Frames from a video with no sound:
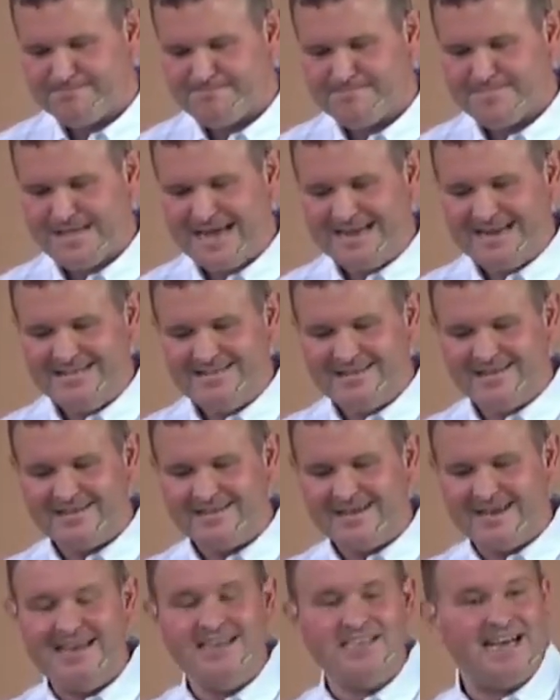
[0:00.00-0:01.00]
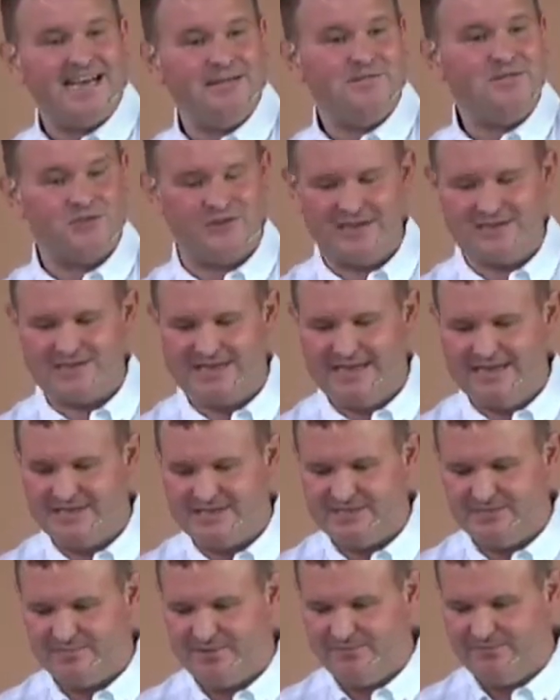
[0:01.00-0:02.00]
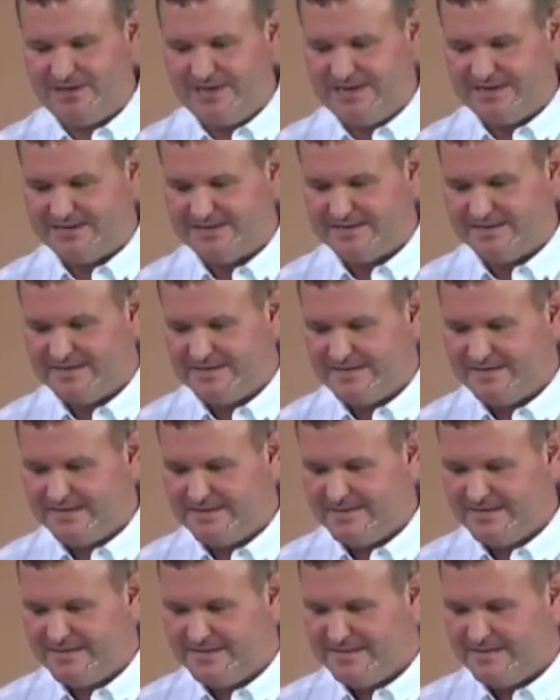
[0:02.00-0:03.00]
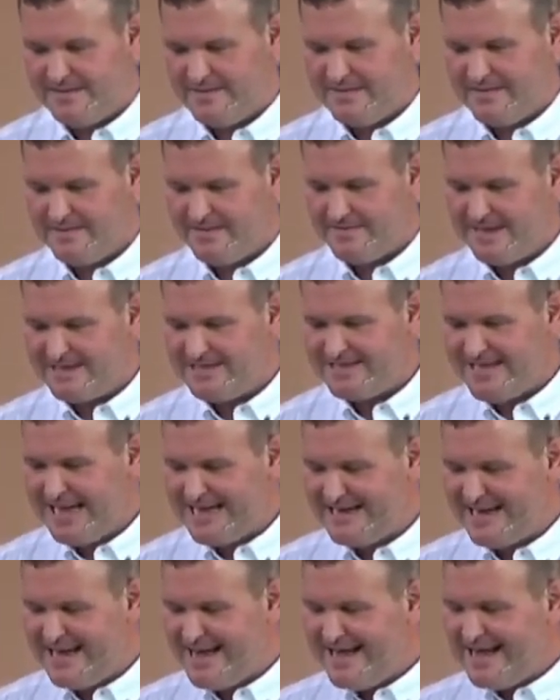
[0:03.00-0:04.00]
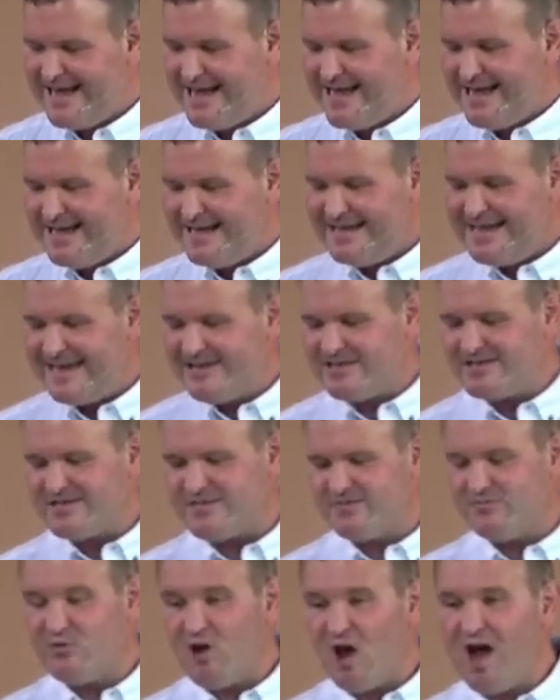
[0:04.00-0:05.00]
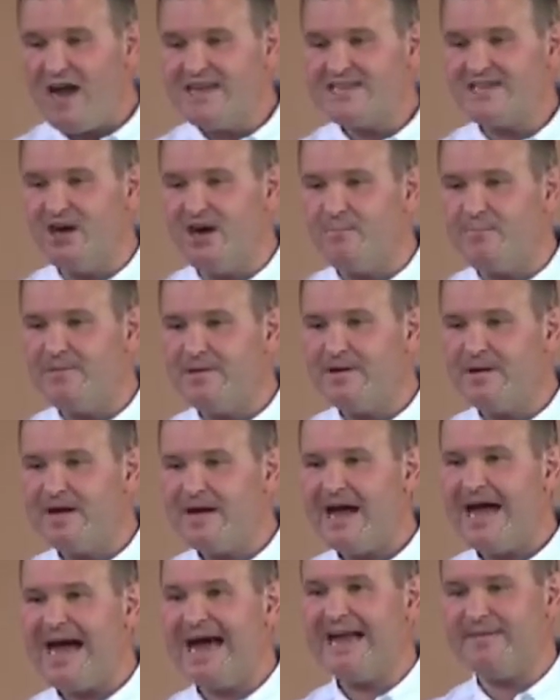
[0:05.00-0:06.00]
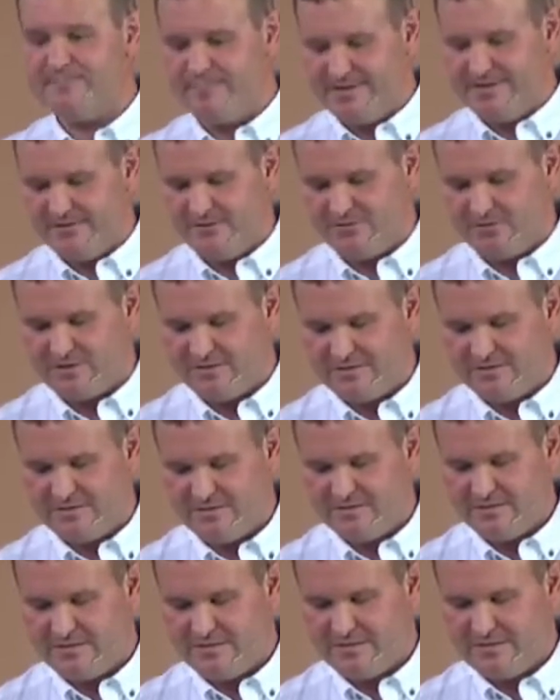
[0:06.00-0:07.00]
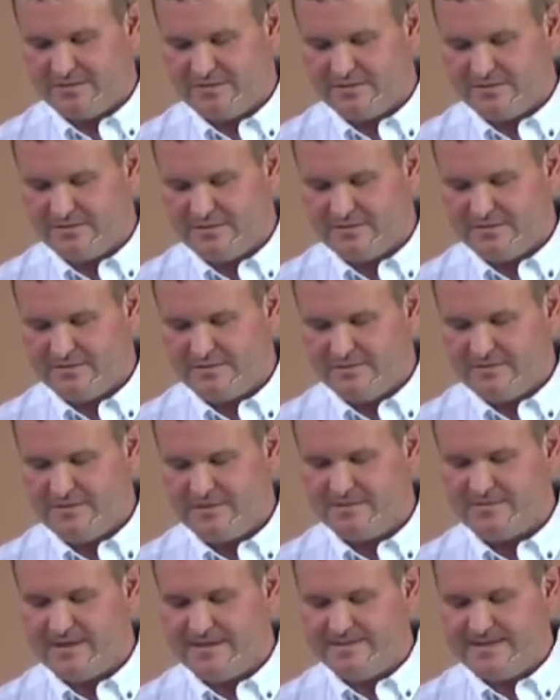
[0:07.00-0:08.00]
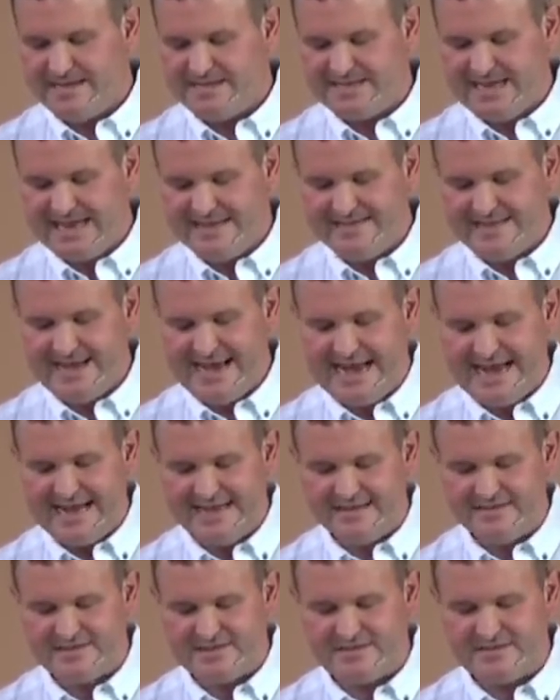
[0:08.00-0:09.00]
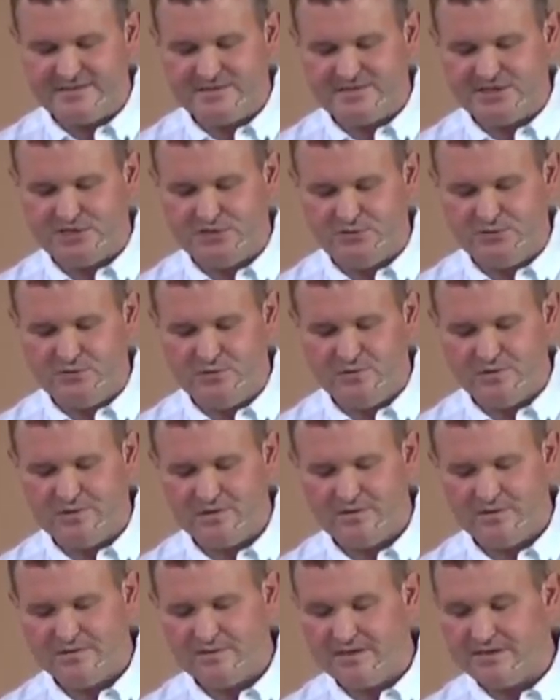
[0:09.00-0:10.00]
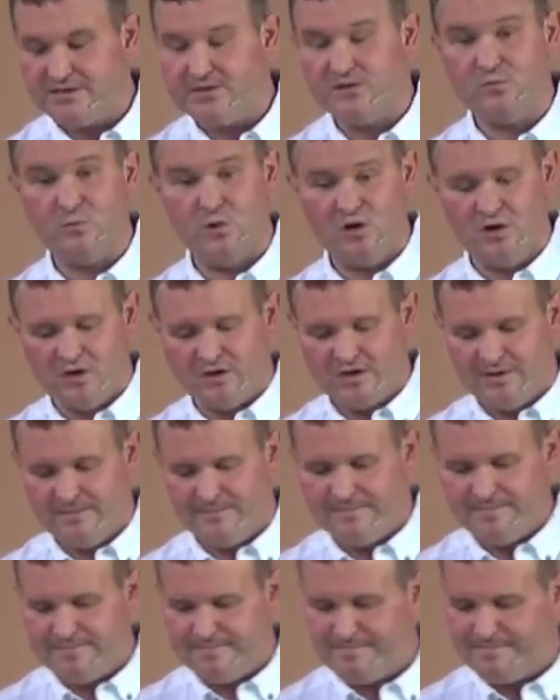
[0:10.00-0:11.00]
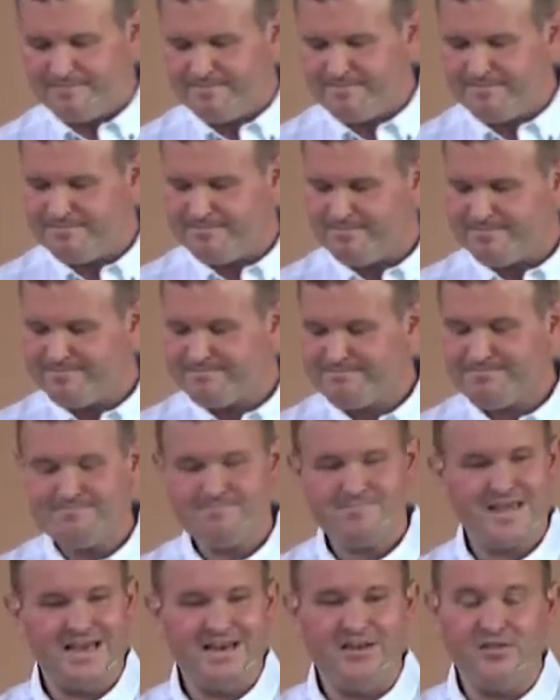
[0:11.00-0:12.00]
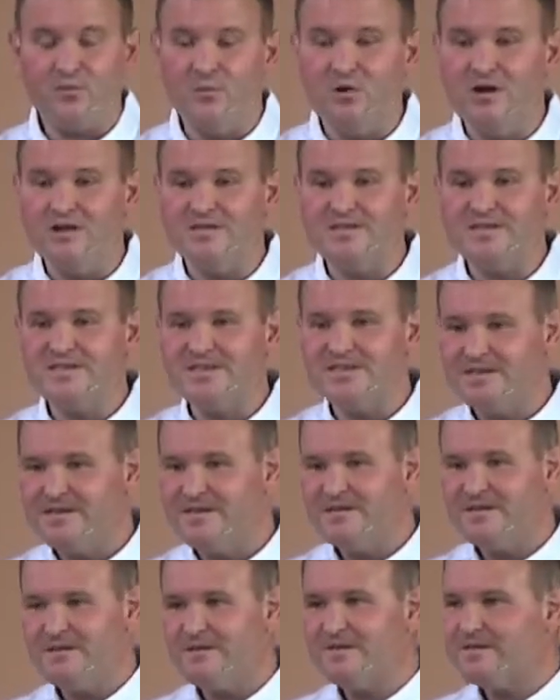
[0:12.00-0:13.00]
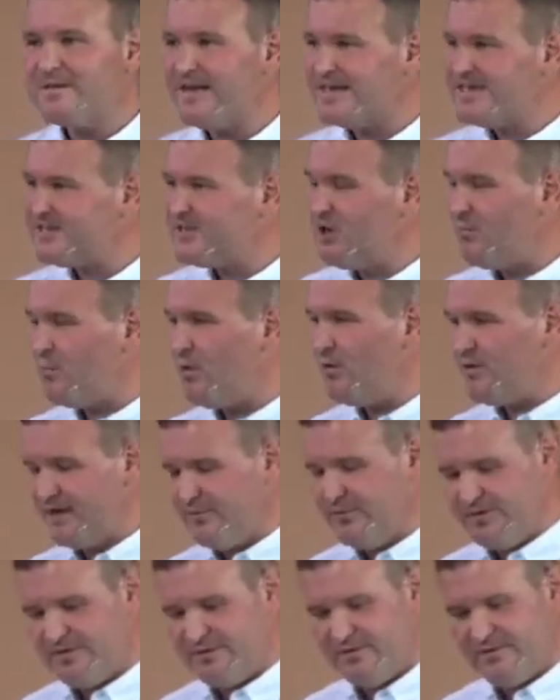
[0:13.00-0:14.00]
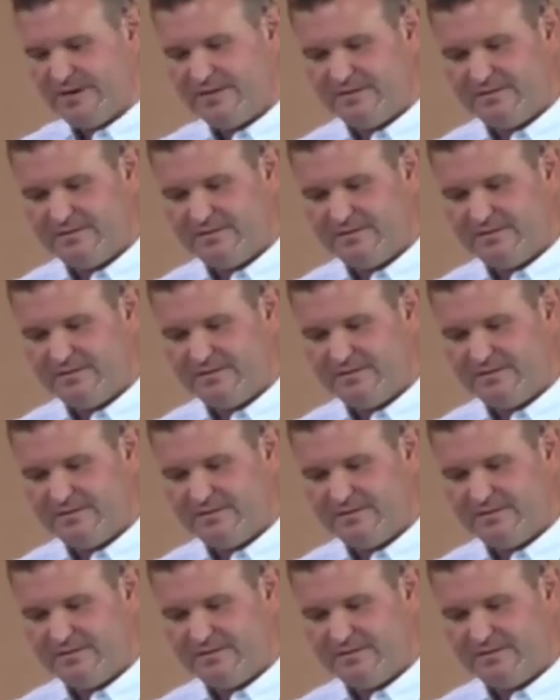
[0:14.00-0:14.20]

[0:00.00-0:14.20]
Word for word: And in the King James translation, we read, they said, Let us rise up and build. Then they set their hands to this good work. In other words, they stopped what they were doing.